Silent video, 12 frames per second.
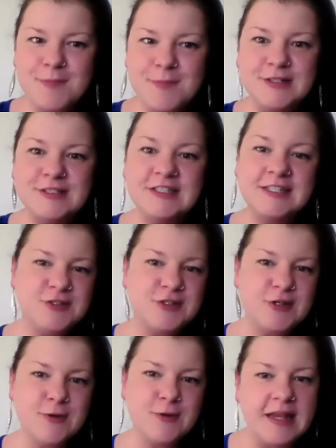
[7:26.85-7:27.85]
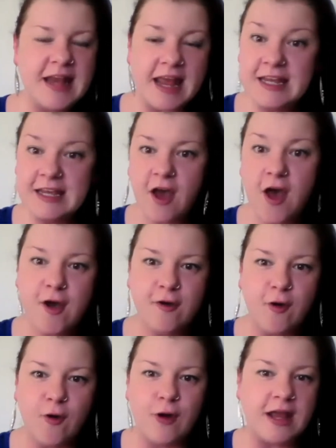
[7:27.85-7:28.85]
but did you, in any
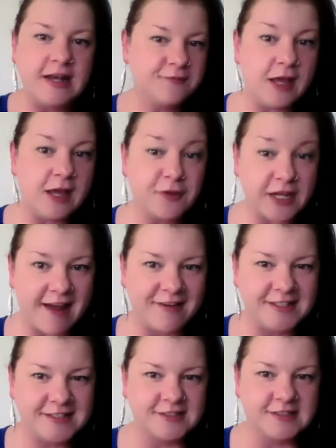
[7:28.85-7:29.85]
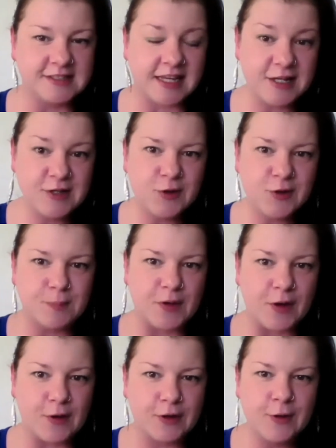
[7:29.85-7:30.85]
her or any of the other characters in your
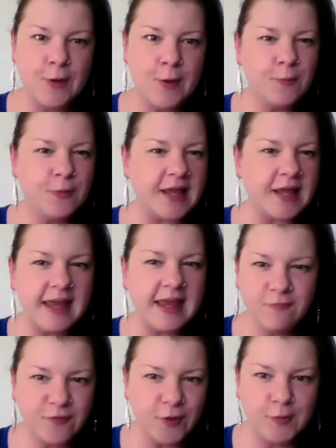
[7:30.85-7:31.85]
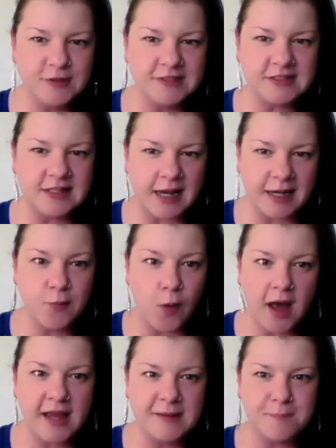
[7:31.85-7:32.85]
book, were they influenced in any
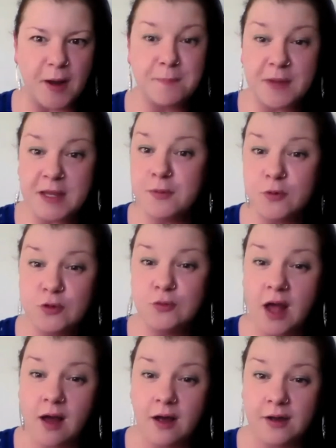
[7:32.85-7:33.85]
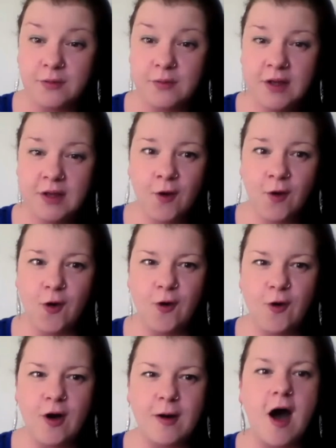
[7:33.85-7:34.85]
way by people you know
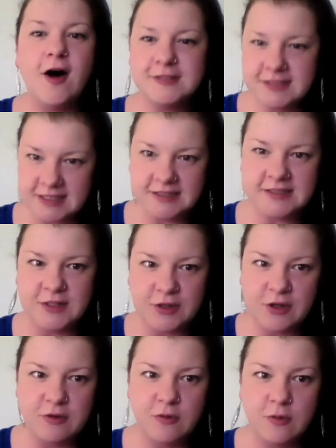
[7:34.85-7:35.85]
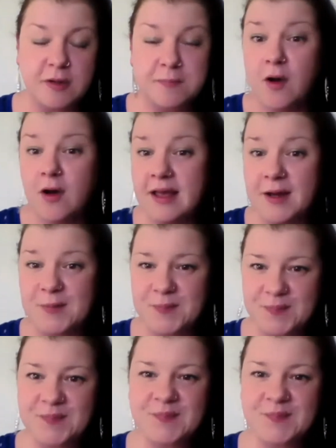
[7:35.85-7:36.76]
or artists that you admire?